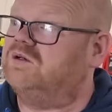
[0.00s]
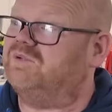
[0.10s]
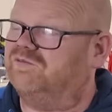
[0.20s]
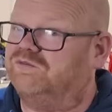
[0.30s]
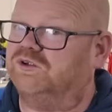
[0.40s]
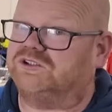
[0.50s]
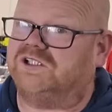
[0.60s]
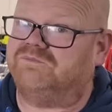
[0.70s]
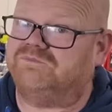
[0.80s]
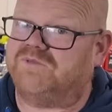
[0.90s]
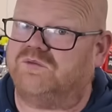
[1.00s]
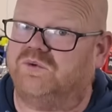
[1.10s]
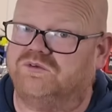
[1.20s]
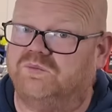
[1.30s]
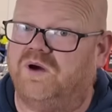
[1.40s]
But unfortunately, this
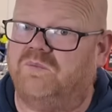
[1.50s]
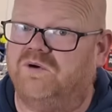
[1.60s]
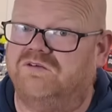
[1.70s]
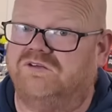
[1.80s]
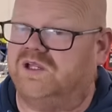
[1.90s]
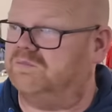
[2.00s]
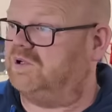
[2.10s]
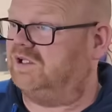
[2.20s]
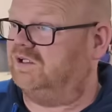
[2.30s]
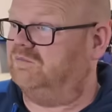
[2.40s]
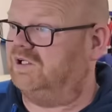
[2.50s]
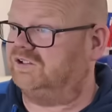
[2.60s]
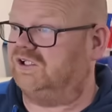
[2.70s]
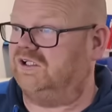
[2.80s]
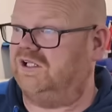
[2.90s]
wasn't one where it was going to be a
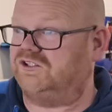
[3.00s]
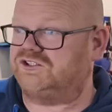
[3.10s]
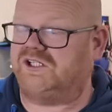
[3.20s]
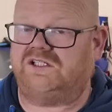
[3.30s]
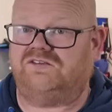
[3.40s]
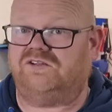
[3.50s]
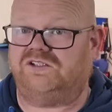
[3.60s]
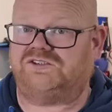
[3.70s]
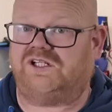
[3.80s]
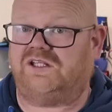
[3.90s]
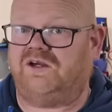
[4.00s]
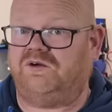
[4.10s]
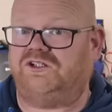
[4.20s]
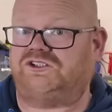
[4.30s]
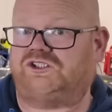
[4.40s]
major, let's check this, let's check that. I'm
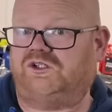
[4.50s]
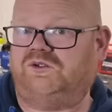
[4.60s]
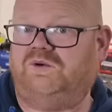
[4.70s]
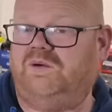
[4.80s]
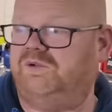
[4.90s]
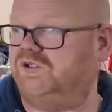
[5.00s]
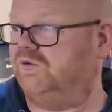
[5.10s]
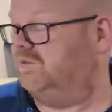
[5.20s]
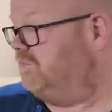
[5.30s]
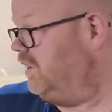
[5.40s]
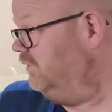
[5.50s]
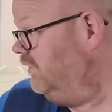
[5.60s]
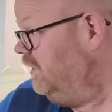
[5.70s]
going to show you how we do it. But